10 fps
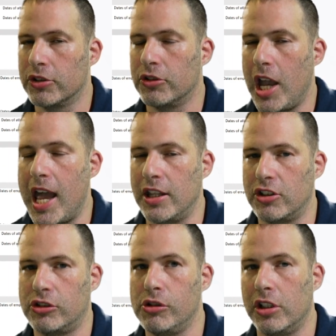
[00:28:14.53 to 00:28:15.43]
and the
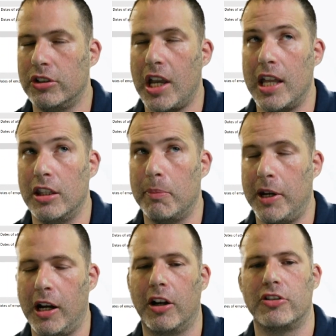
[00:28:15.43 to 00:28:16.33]
student and the
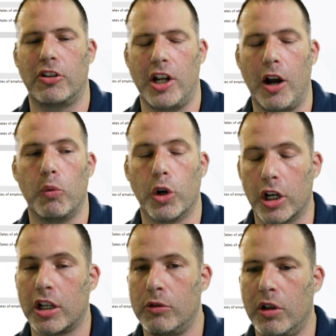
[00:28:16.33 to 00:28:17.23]
parents are not
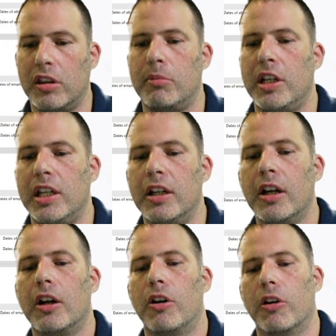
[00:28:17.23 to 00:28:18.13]
working with me
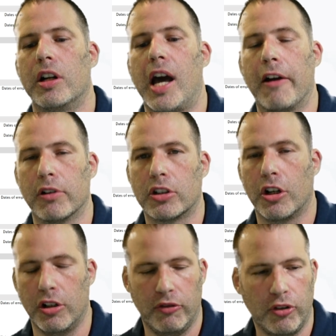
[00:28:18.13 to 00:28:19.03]
or not
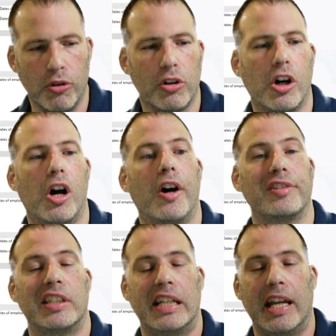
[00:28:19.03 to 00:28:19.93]
returning phone calls
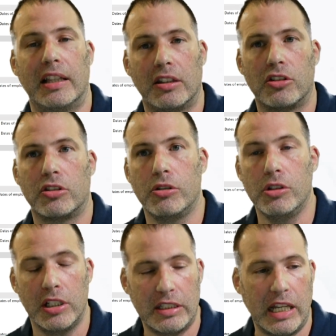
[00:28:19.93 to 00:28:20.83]
to get the
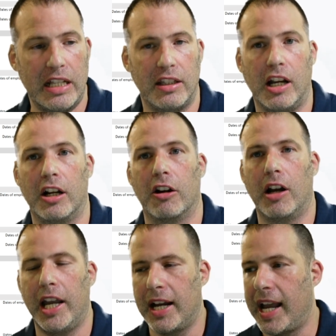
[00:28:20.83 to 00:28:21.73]
students in there, all
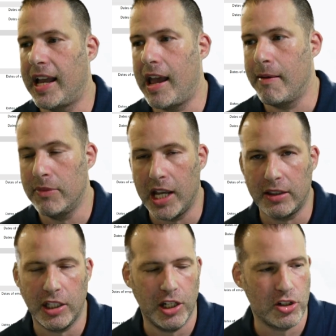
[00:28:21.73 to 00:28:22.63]
right? I am that
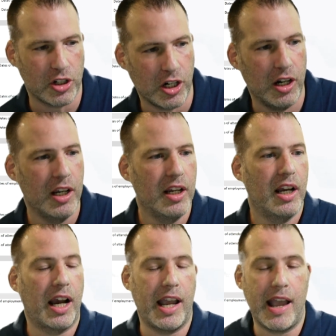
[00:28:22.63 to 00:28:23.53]
teacher.
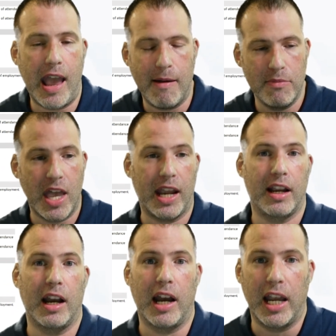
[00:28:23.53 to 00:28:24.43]
I am that
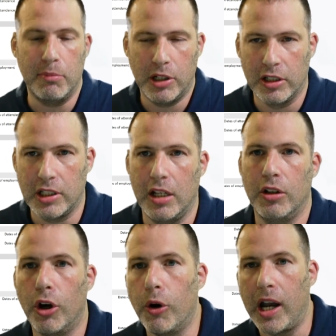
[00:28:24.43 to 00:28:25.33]
guy, because I
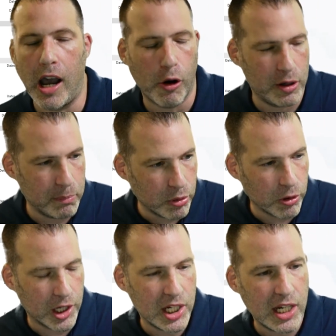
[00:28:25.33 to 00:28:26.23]
know how
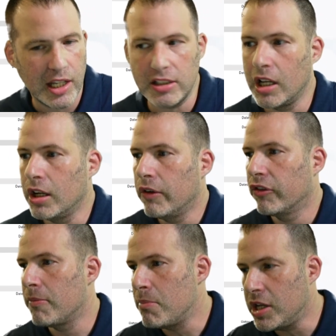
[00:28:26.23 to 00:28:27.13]
important it is for
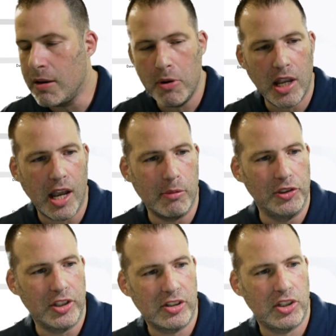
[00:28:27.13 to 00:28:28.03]
me be able
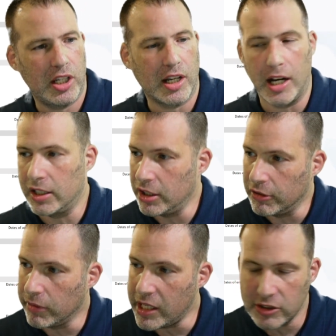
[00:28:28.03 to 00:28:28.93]
to stick on their
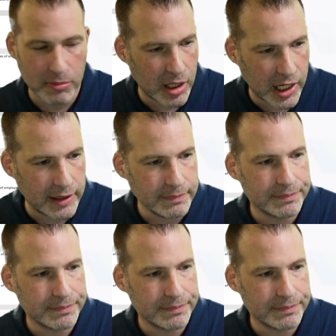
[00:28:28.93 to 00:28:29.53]
resume